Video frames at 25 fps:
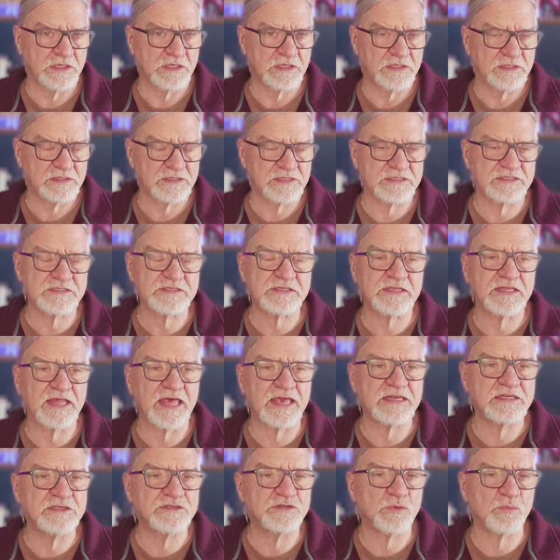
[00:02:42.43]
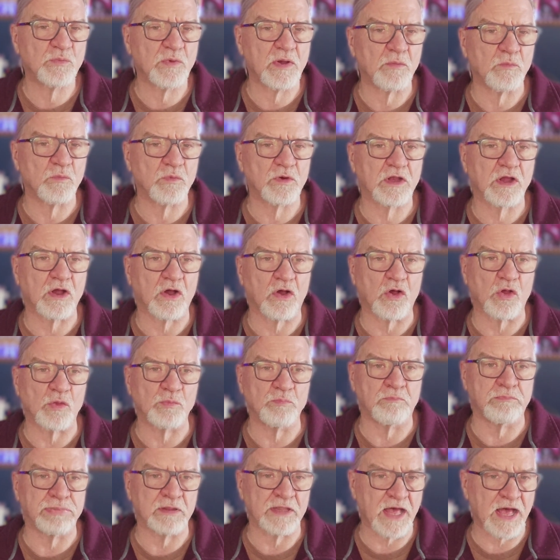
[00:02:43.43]
This led to what were
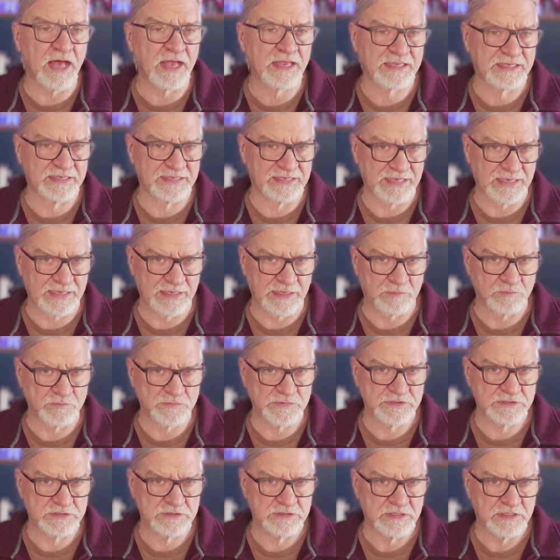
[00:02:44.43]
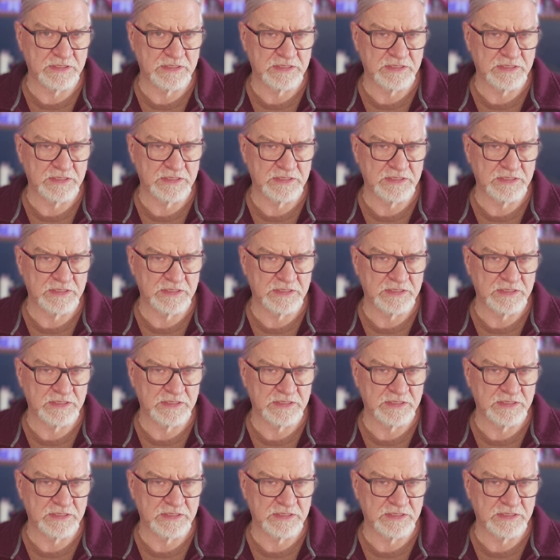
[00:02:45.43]
called block games,